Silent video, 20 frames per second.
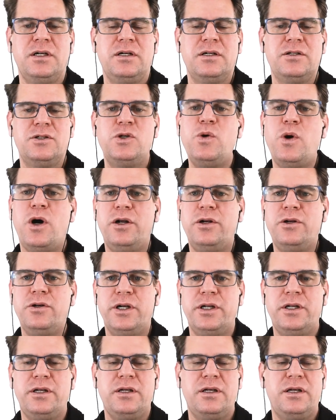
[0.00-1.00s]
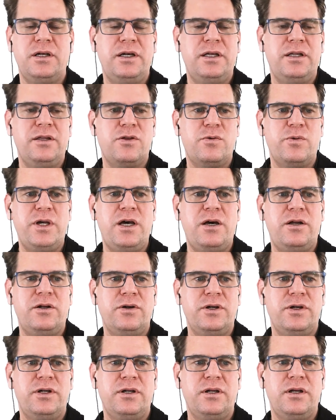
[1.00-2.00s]
200 and
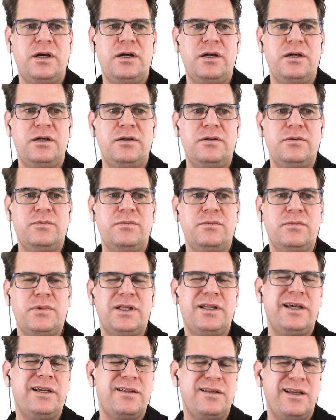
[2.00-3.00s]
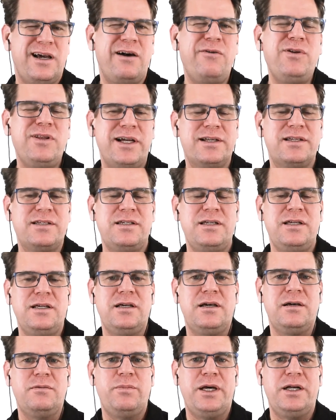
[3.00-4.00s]
300, I would like to see
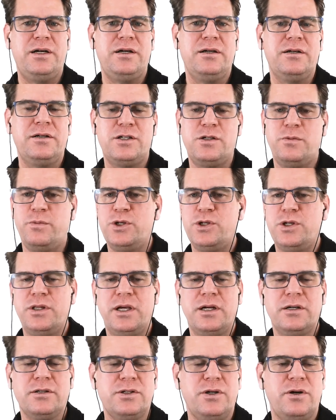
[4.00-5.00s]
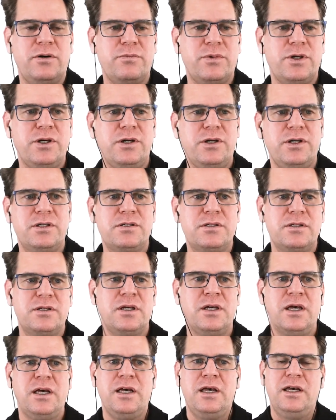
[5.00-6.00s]
a better distribution there. So I'm curious
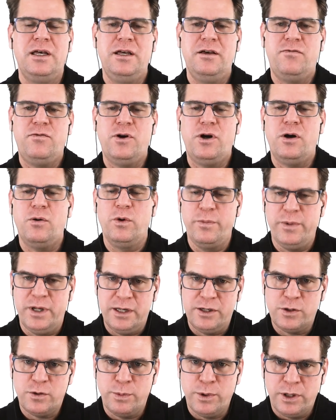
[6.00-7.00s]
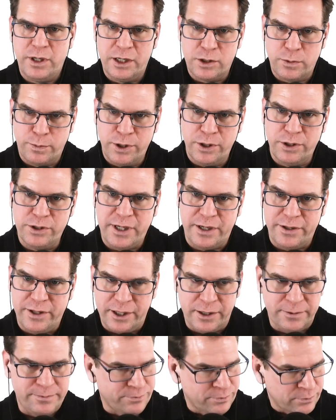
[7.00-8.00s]
if there are women entrepreneurs out
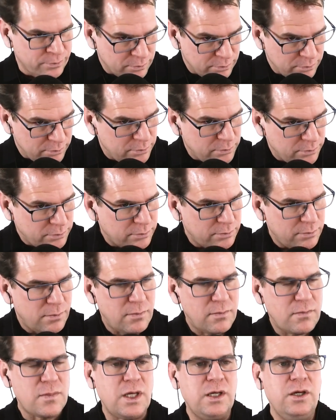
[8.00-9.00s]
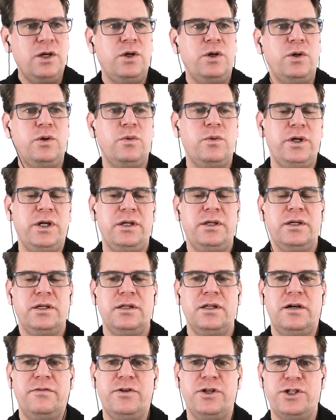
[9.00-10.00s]
there who would
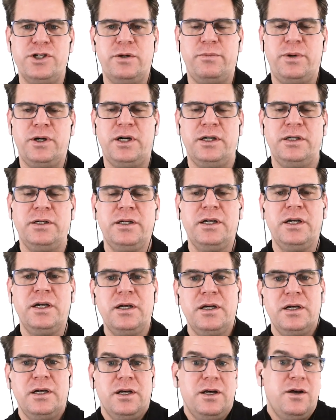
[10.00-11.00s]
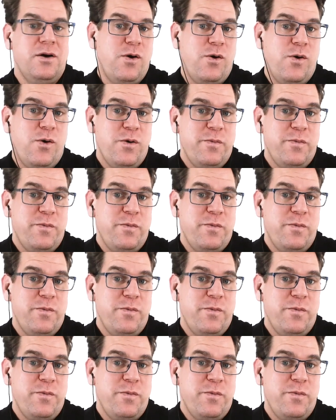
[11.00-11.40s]
love to jump on, or